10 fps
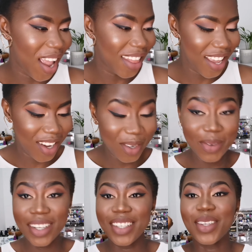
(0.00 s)
And the other
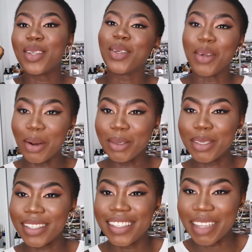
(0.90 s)
one is also
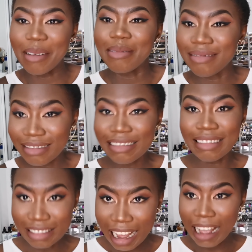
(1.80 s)
gold. So
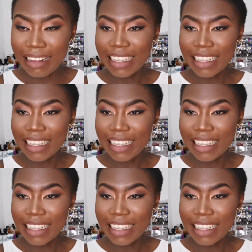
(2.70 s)
yeah,